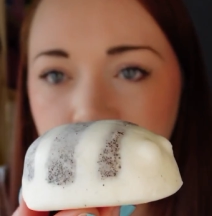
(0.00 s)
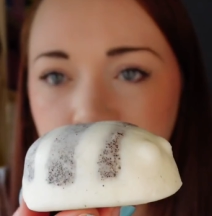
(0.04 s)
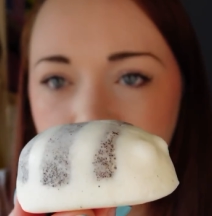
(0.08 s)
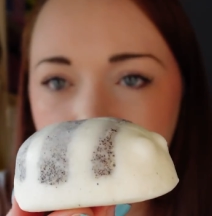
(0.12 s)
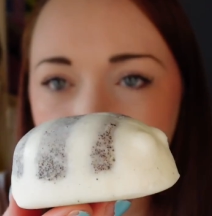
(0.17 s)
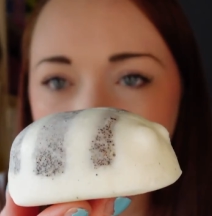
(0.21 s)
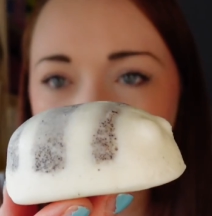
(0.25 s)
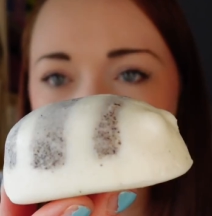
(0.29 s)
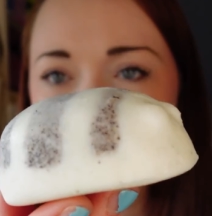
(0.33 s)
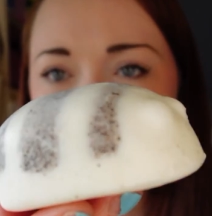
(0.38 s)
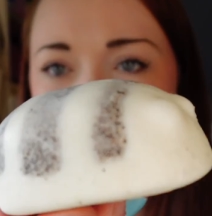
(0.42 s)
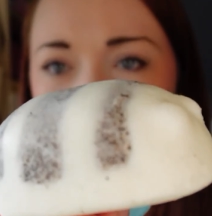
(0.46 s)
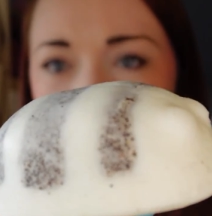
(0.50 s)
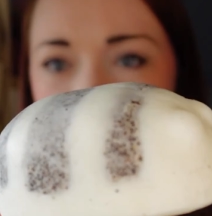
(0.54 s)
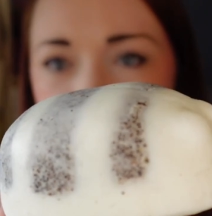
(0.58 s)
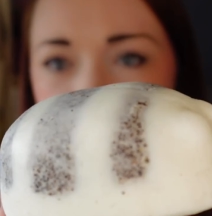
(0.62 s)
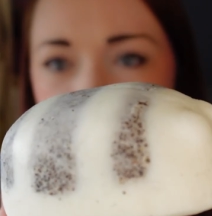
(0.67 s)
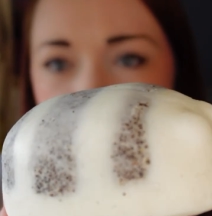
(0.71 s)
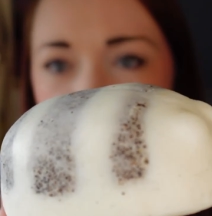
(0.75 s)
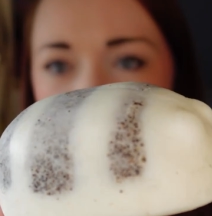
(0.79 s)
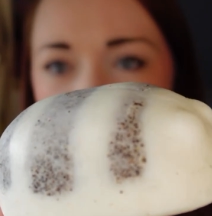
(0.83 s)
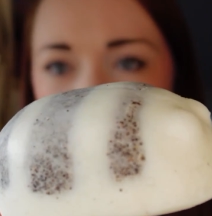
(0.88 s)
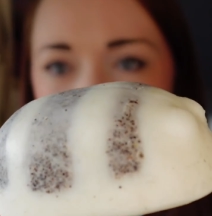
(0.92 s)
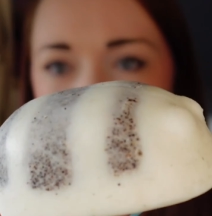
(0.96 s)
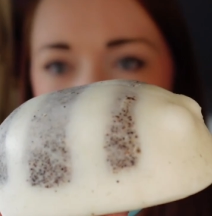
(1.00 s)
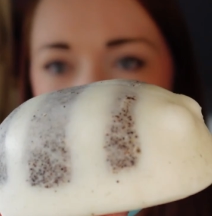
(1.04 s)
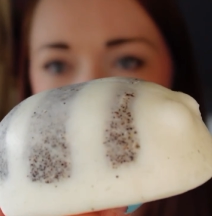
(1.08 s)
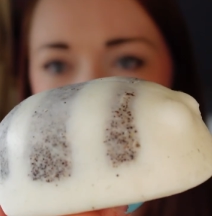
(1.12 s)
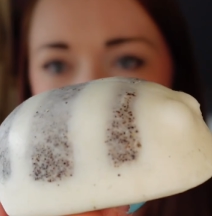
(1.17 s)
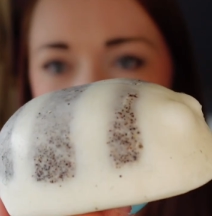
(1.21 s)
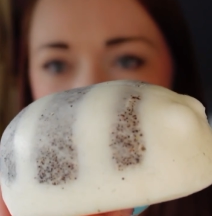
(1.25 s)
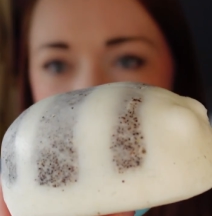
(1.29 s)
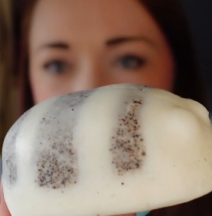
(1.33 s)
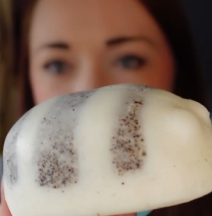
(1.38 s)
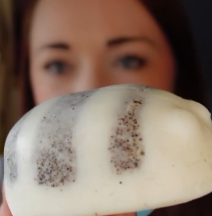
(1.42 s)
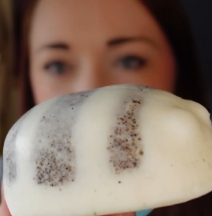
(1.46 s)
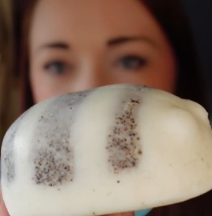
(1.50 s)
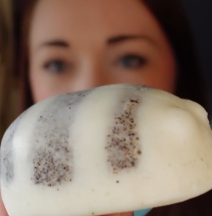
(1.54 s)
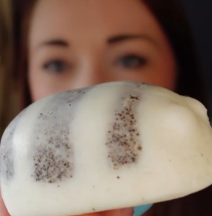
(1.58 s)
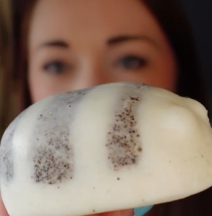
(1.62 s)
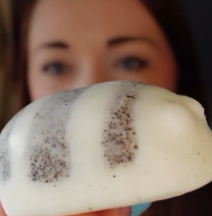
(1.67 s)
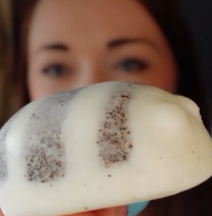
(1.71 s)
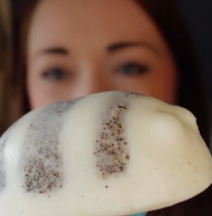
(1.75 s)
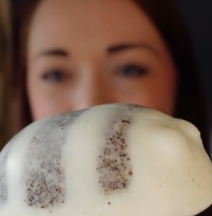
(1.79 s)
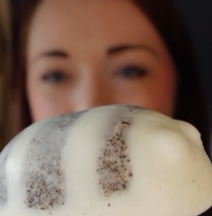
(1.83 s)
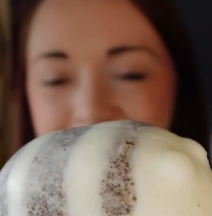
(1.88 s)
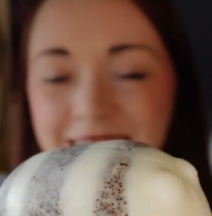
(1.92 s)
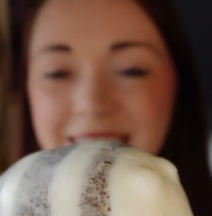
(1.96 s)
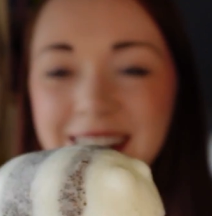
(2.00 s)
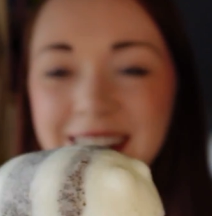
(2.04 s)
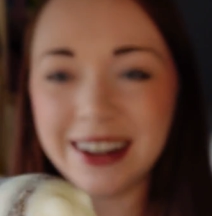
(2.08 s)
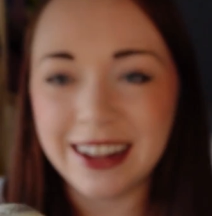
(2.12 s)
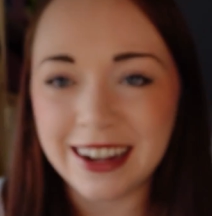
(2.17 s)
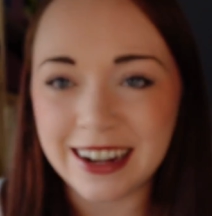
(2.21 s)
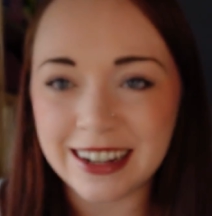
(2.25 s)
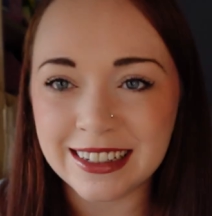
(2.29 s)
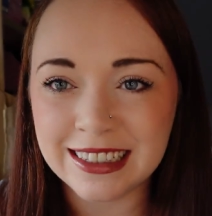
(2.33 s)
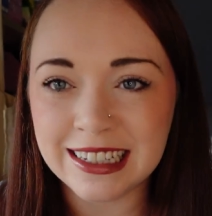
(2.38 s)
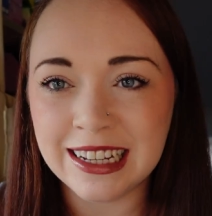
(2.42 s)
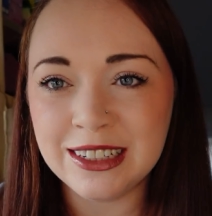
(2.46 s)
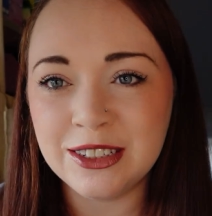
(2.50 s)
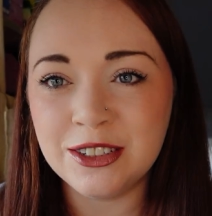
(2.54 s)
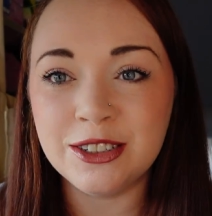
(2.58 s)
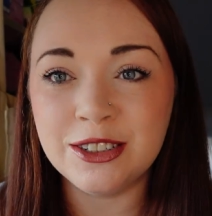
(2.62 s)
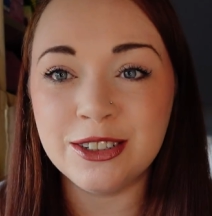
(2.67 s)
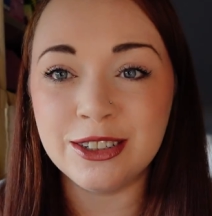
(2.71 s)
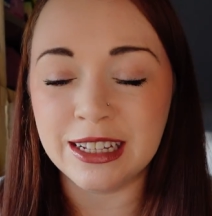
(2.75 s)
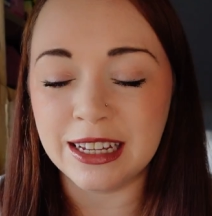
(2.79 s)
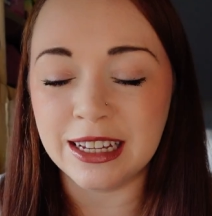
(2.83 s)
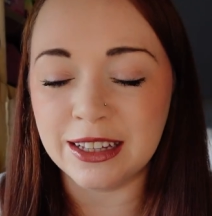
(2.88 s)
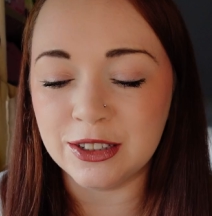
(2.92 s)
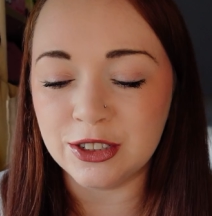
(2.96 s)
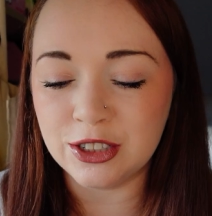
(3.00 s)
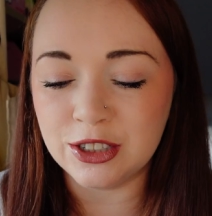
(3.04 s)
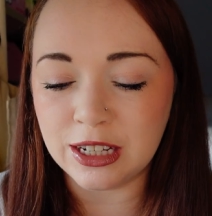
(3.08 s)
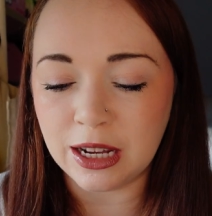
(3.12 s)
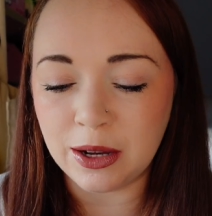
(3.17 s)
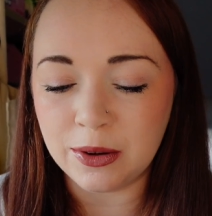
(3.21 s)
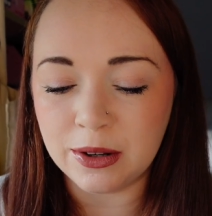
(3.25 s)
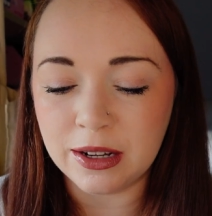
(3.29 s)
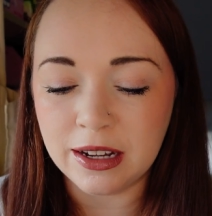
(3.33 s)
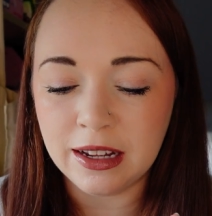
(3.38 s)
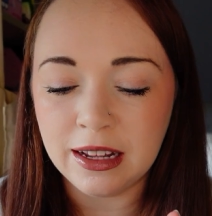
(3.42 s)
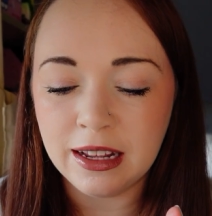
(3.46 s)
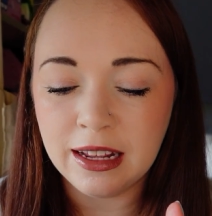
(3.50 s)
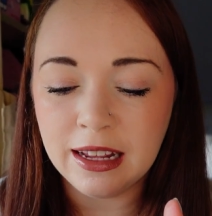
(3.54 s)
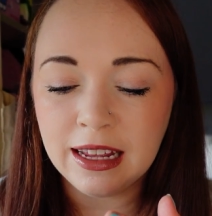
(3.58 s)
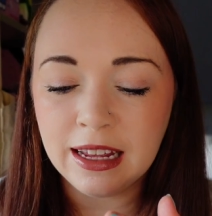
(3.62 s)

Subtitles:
So this is a scrubby. Like I said, you use it in the shower.